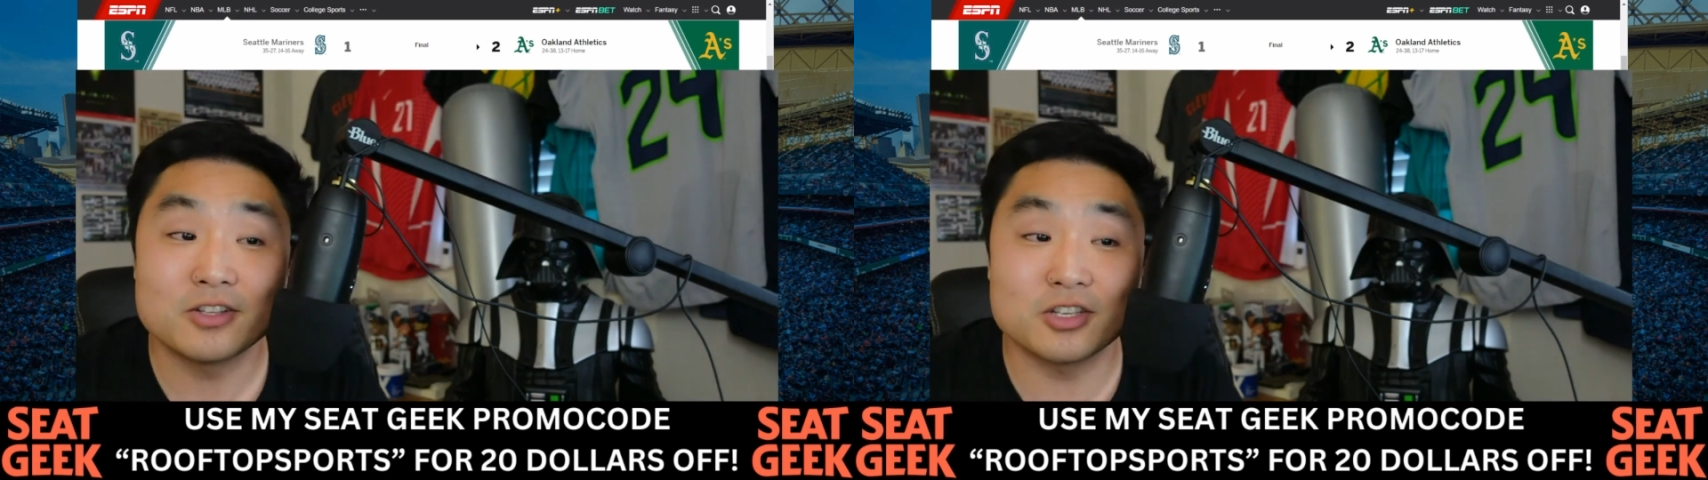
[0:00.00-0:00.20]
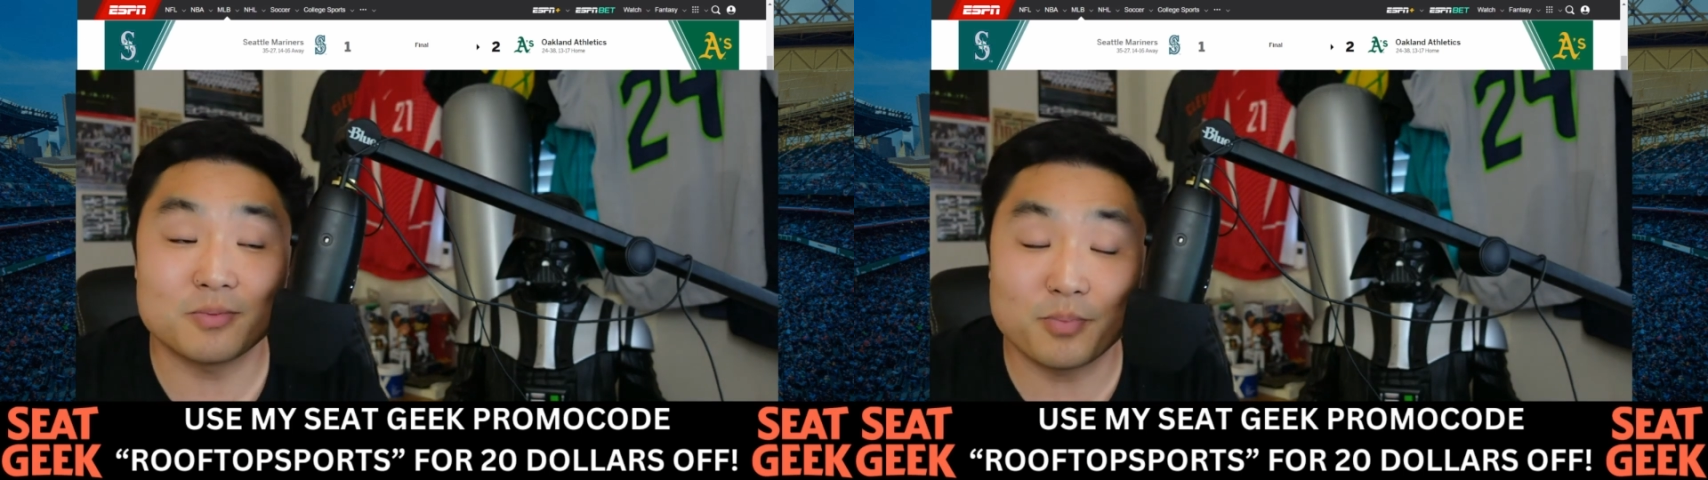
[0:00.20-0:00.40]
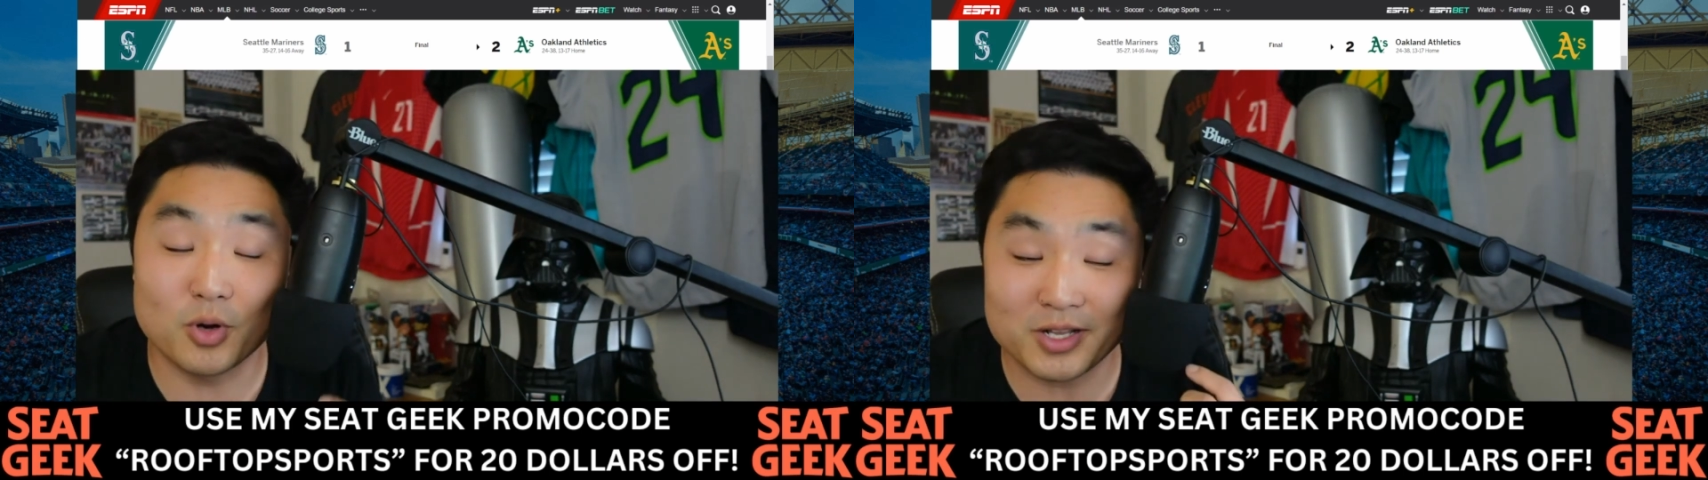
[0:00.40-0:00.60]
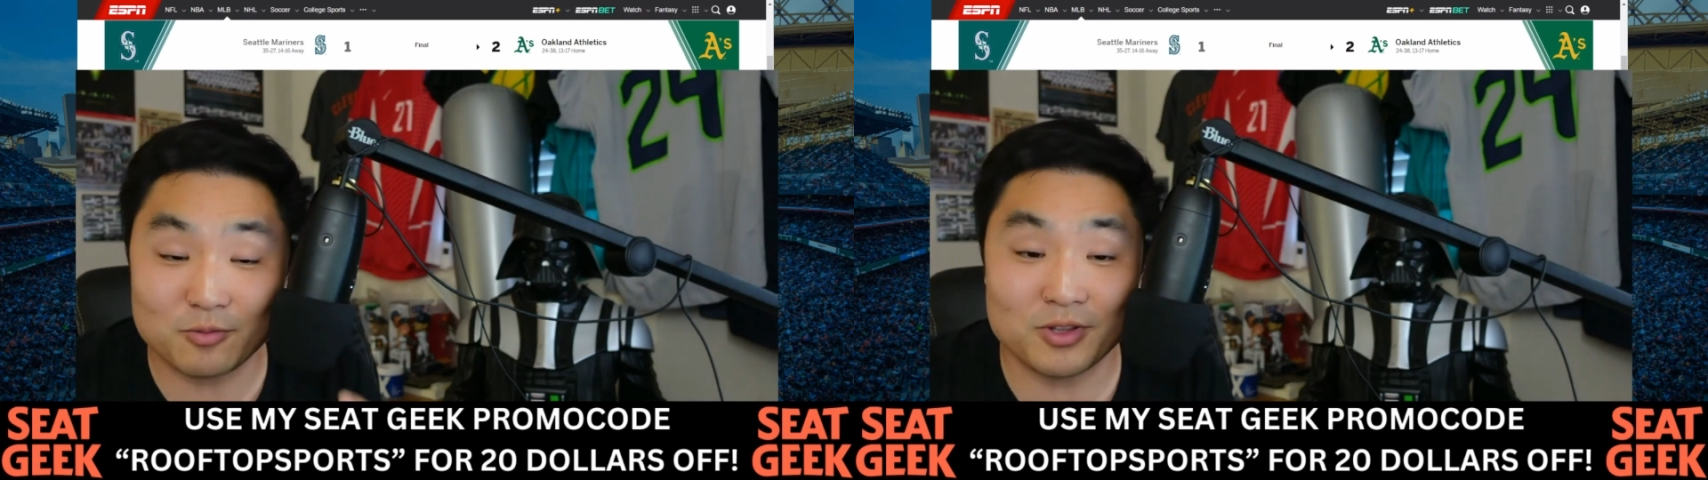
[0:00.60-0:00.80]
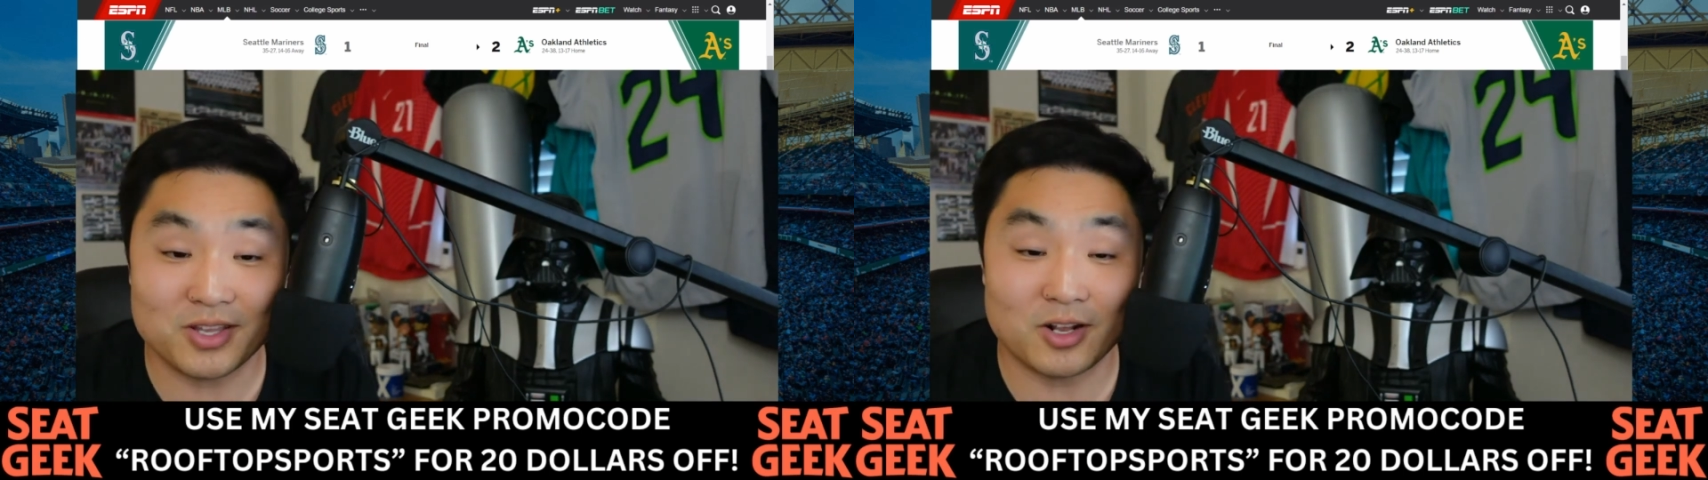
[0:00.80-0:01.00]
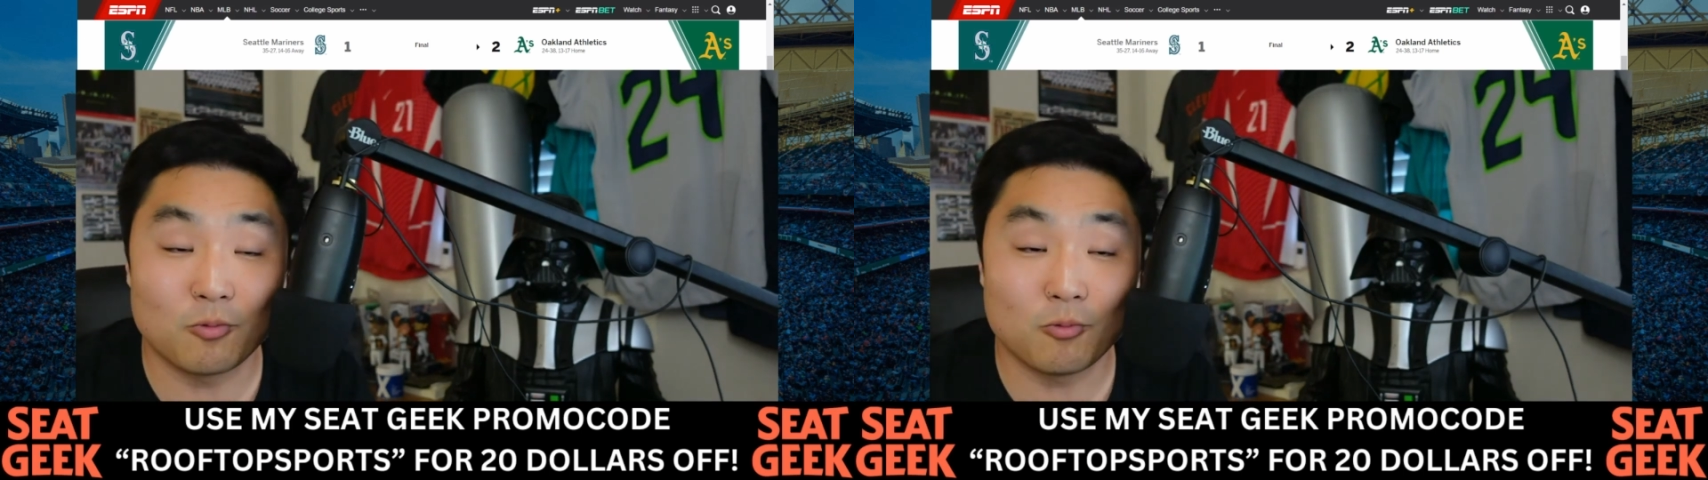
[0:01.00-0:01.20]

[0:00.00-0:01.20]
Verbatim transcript: to put it within a